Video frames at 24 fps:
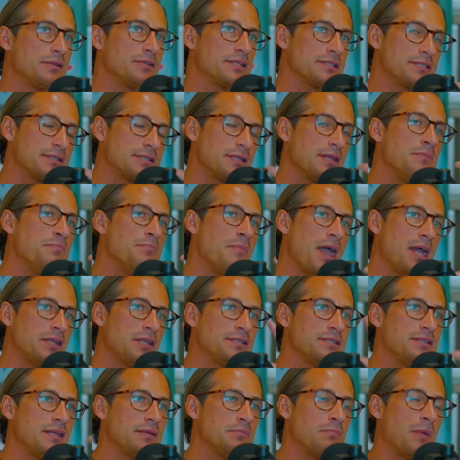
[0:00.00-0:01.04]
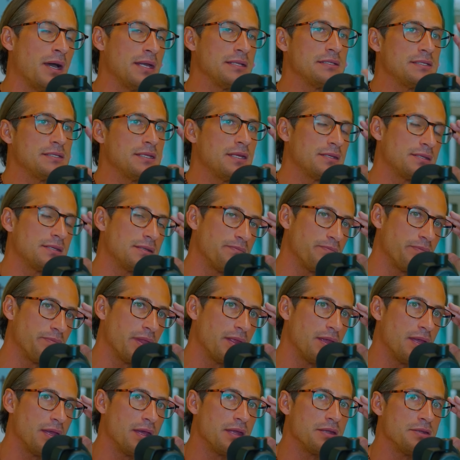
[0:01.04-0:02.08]
just imagine that mindset.
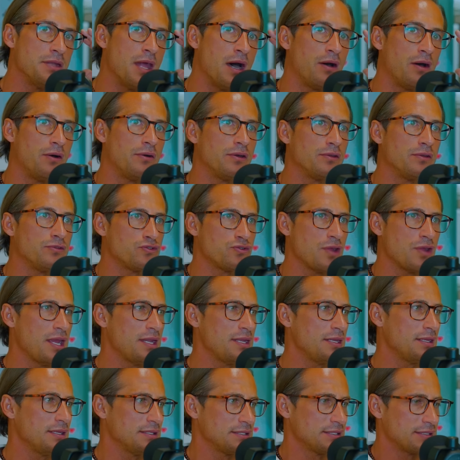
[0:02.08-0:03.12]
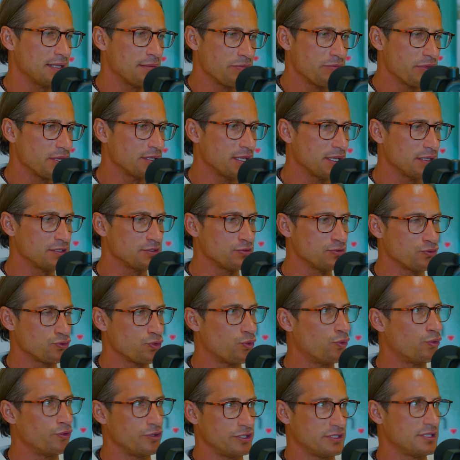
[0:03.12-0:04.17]
Now, trading is something that is
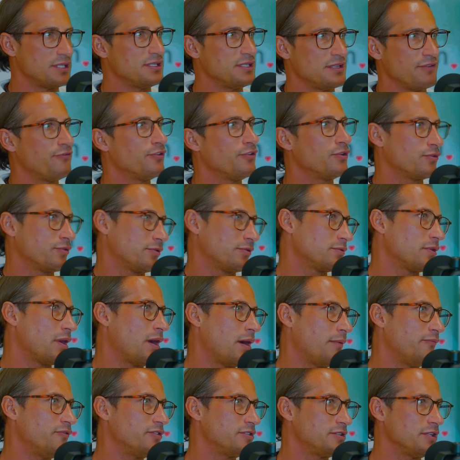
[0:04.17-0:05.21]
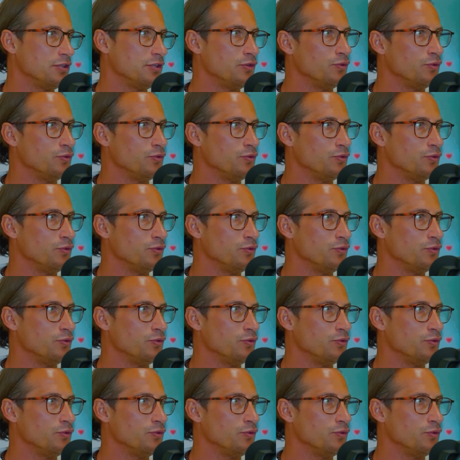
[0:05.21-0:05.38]
notoriously difficult, obviously.